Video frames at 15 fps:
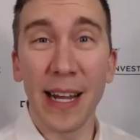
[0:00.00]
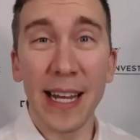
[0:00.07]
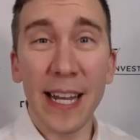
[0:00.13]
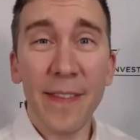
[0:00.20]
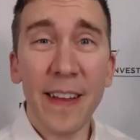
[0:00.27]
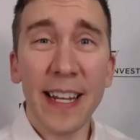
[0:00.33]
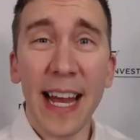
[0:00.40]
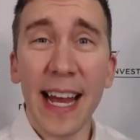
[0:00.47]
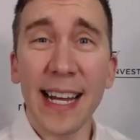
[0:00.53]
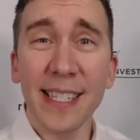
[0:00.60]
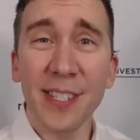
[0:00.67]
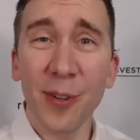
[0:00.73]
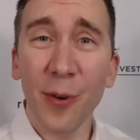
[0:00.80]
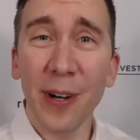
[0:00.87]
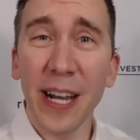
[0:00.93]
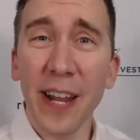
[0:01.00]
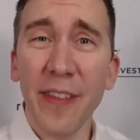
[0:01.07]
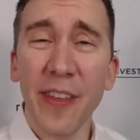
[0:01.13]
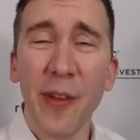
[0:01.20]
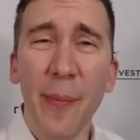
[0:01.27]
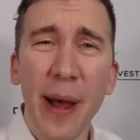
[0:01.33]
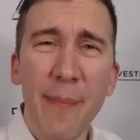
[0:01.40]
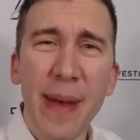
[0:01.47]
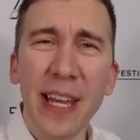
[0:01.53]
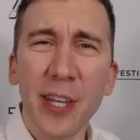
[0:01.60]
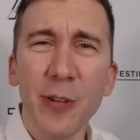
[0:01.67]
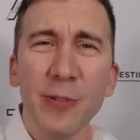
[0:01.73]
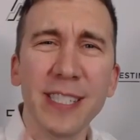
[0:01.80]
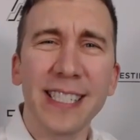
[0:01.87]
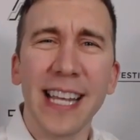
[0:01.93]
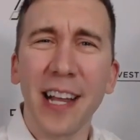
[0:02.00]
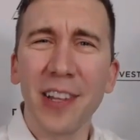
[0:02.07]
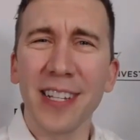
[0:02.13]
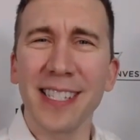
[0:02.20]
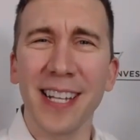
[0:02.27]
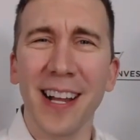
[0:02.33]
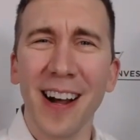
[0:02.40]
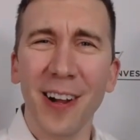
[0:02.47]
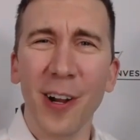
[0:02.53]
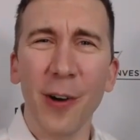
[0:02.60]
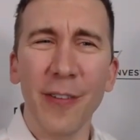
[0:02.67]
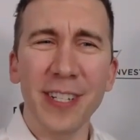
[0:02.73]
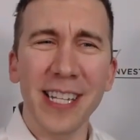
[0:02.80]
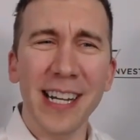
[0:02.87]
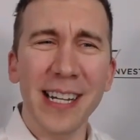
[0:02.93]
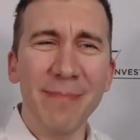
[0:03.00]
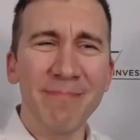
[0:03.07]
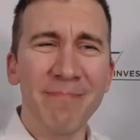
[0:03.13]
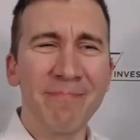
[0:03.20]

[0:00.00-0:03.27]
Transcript: Anything to add, Soren? Anything that might make you sell a stock over time?